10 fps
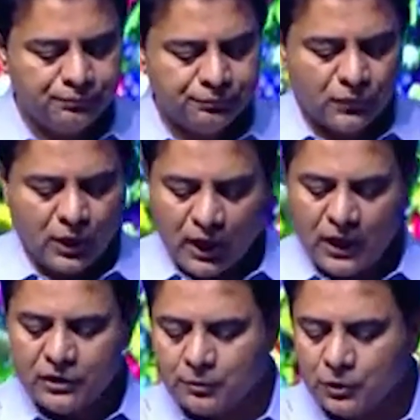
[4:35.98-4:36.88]
and
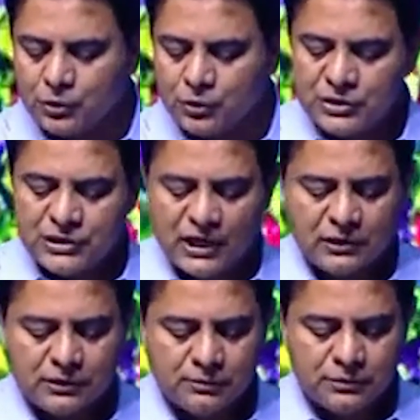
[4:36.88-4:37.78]
to produce these
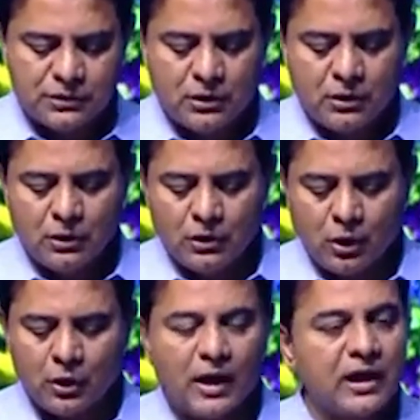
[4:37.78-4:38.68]
items
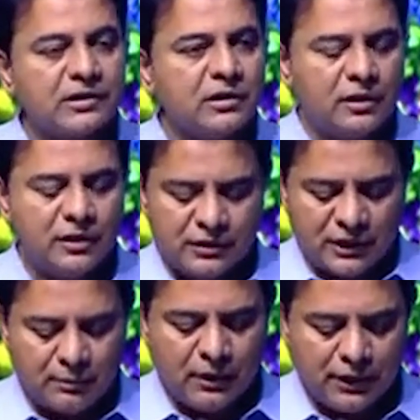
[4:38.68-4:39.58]
on an accelerated
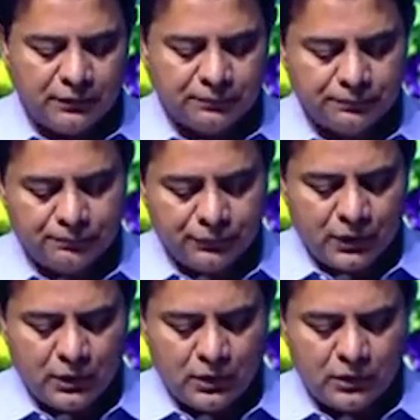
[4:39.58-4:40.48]
timeline.
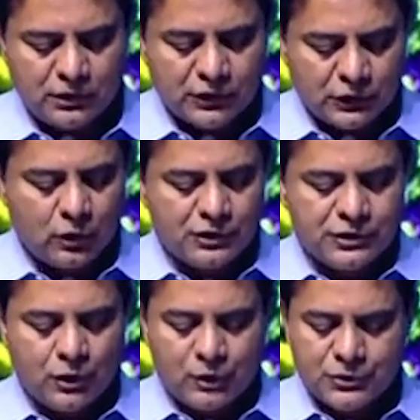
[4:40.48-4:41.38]
The technology
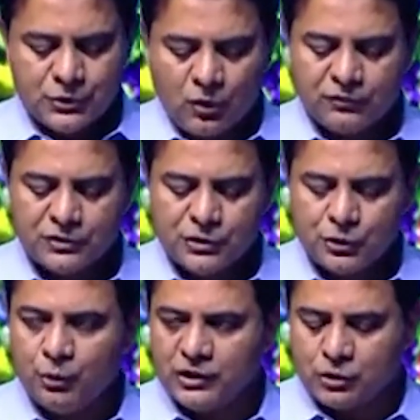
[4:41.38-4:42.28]
also offers new
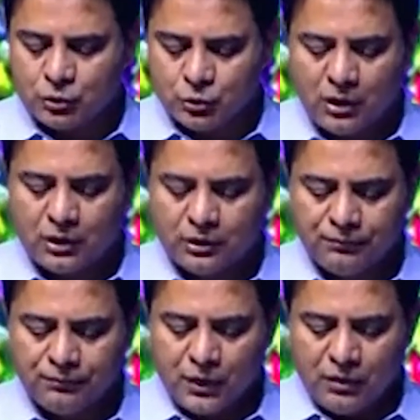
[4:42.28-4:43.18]
ways to
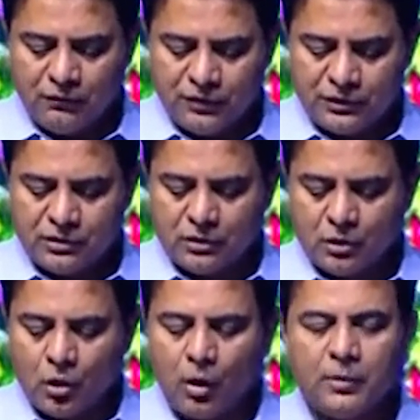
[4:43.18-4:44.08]
work with
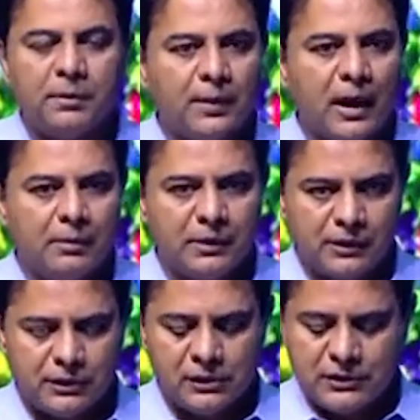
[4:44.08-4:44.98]
common implant
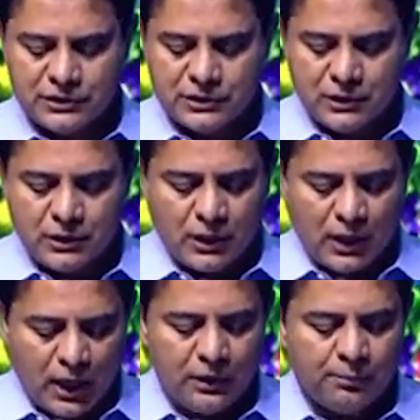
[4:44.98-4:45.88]
materials
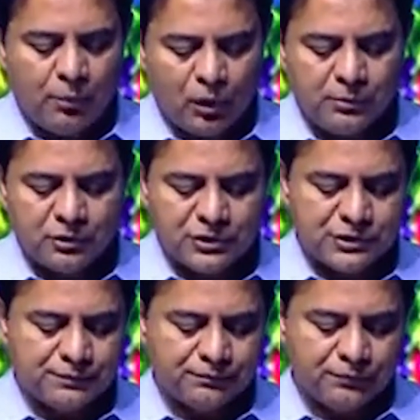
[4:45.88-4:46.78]
and polymers.
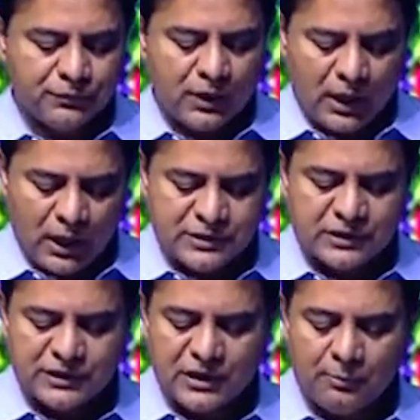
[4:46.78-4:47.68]
As an
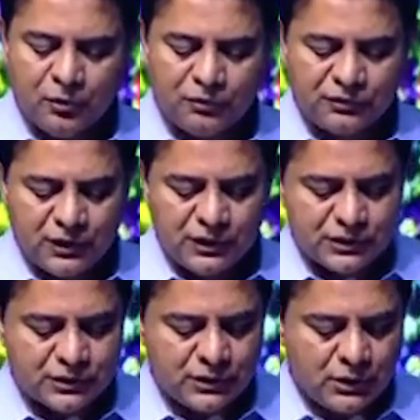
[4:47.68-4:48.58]
example of this,
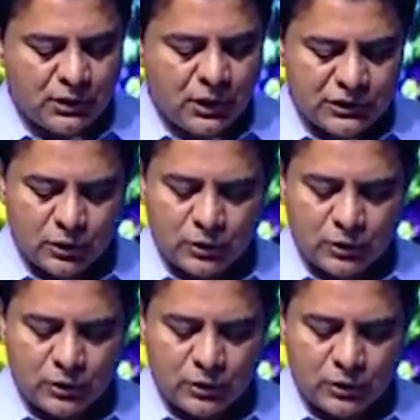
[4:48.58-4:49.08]
as also